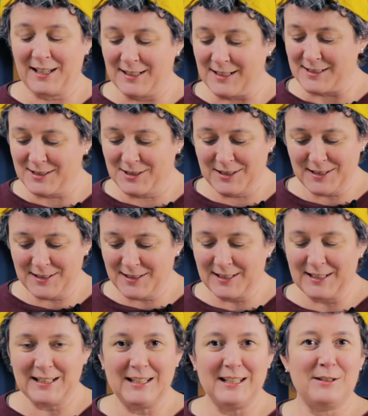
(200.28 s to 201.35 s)
and it's just
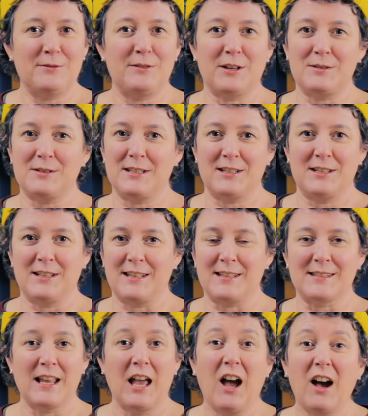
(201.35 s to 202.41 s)
going to lift those
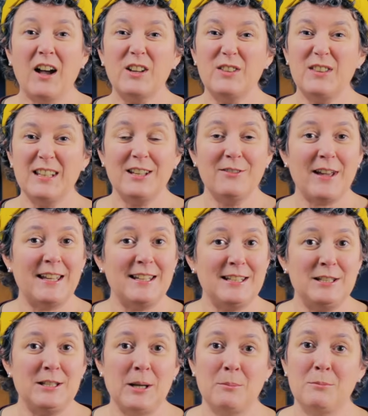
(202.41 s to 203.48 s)
dishes. I could think of any
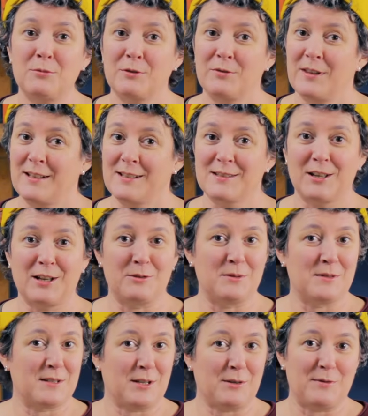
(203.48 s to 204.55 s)
number of things that I
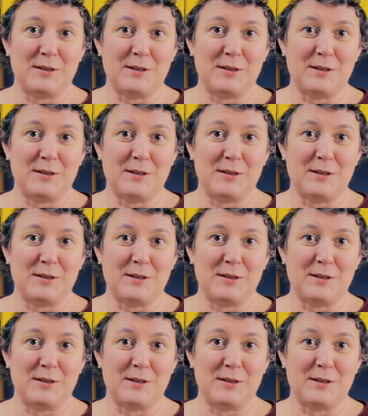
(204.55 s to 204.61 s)
would serve